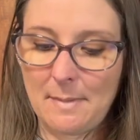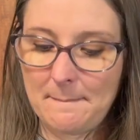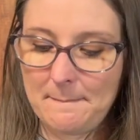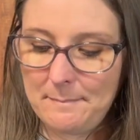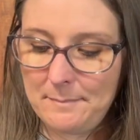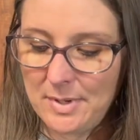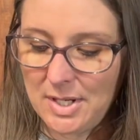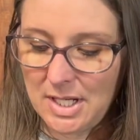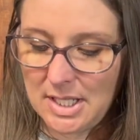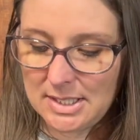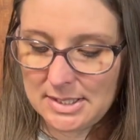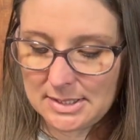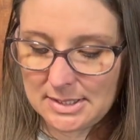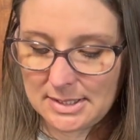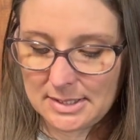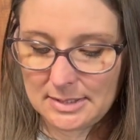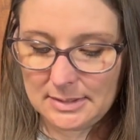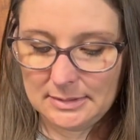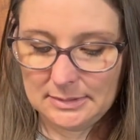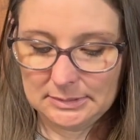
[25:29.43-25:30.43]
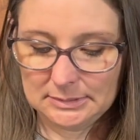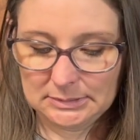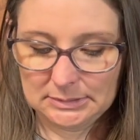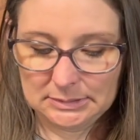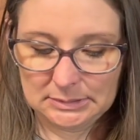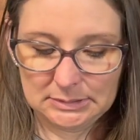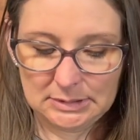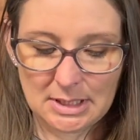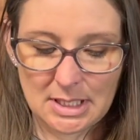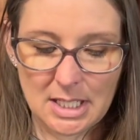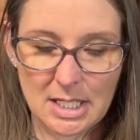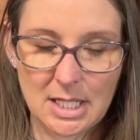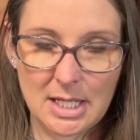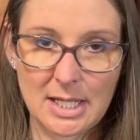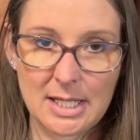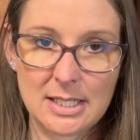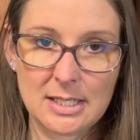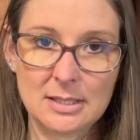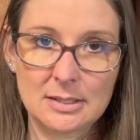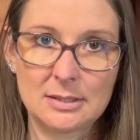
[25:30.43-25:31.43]
But
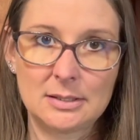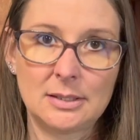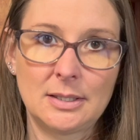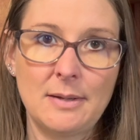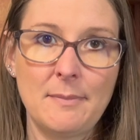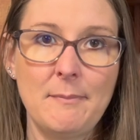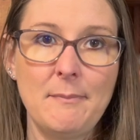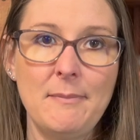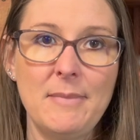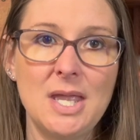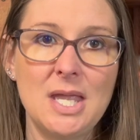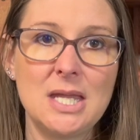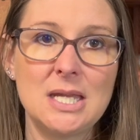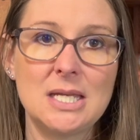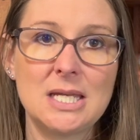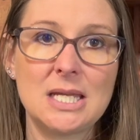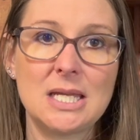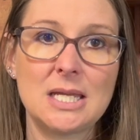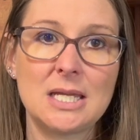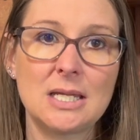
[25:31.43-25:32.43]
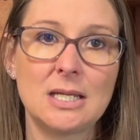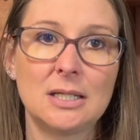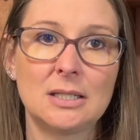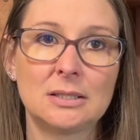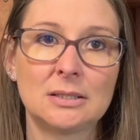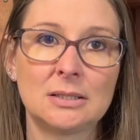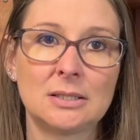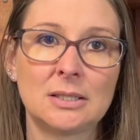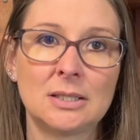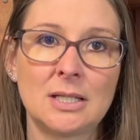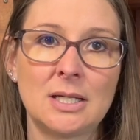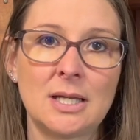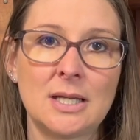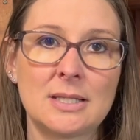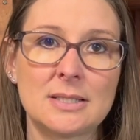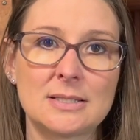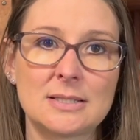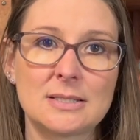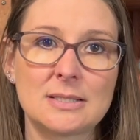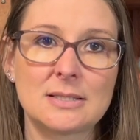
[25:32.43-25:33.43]
I may need
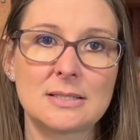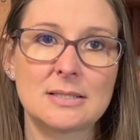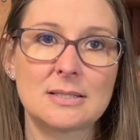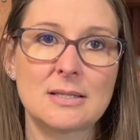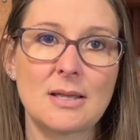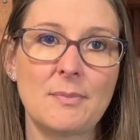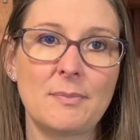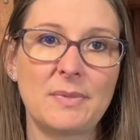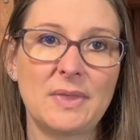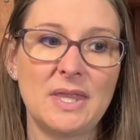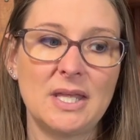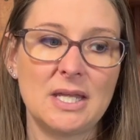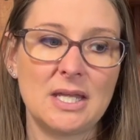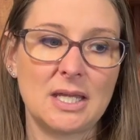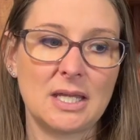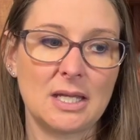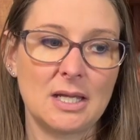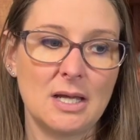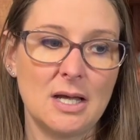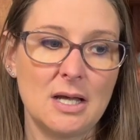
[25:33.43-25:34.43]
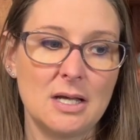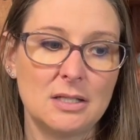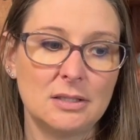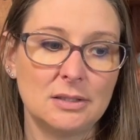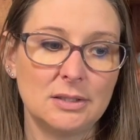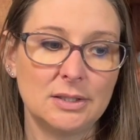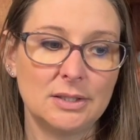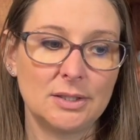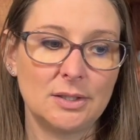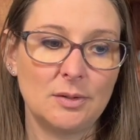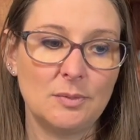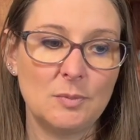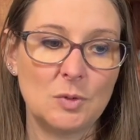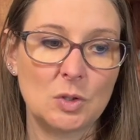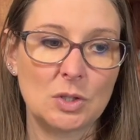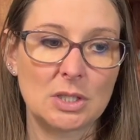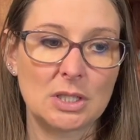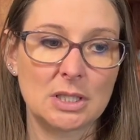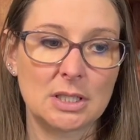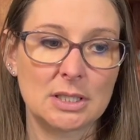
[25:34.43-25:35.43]
something a little
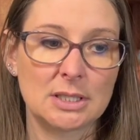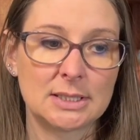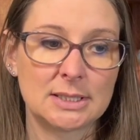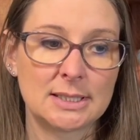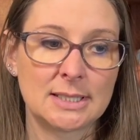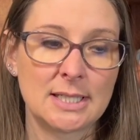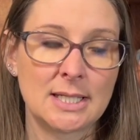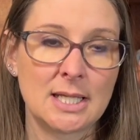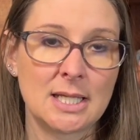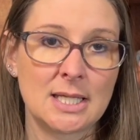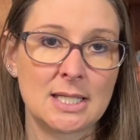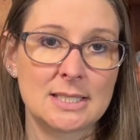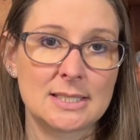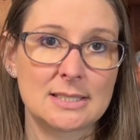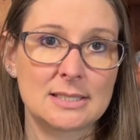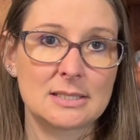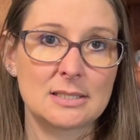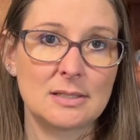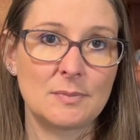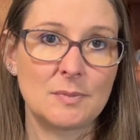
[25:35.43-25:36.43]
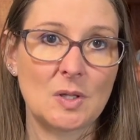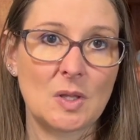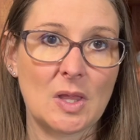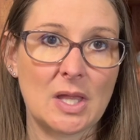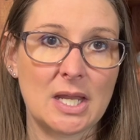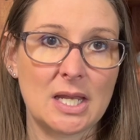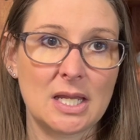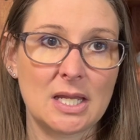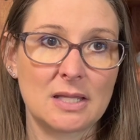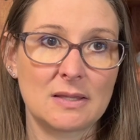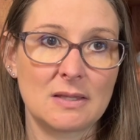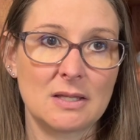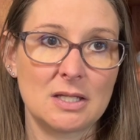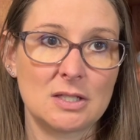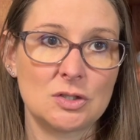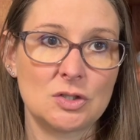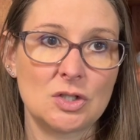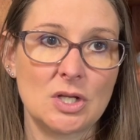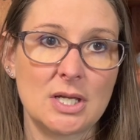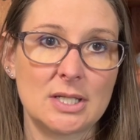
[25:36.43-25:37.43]
more stimulating than
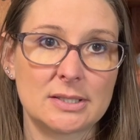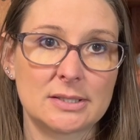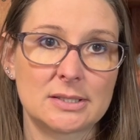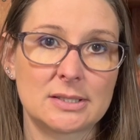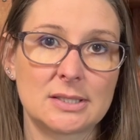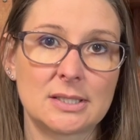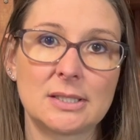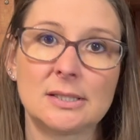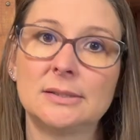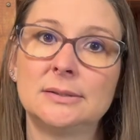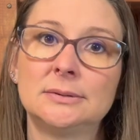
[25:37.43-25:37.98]
just